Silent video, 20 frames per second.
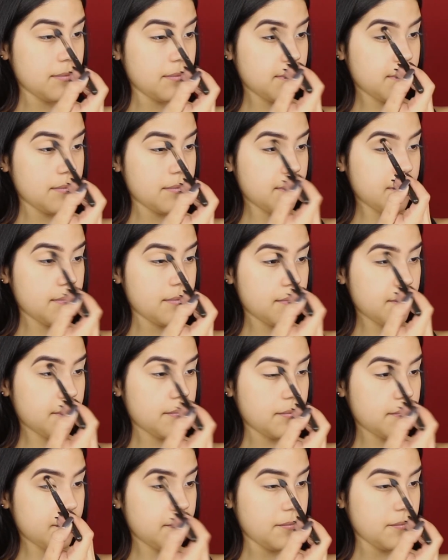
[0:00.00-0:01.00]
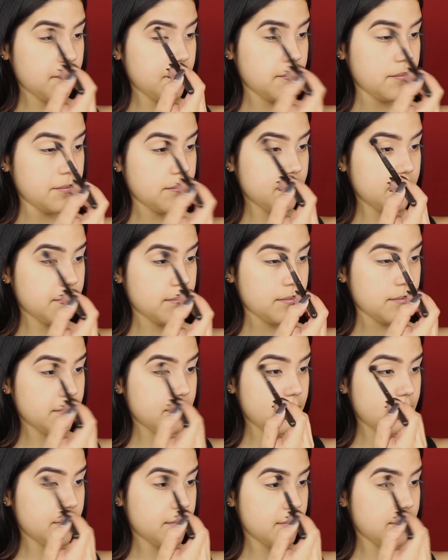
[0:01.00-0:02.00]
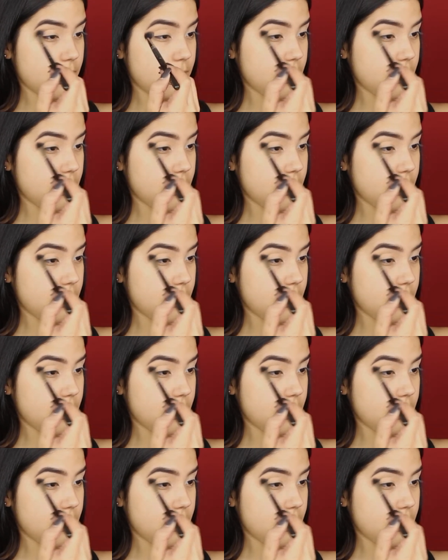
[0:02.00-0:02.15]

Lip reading: 224 brush. And I'm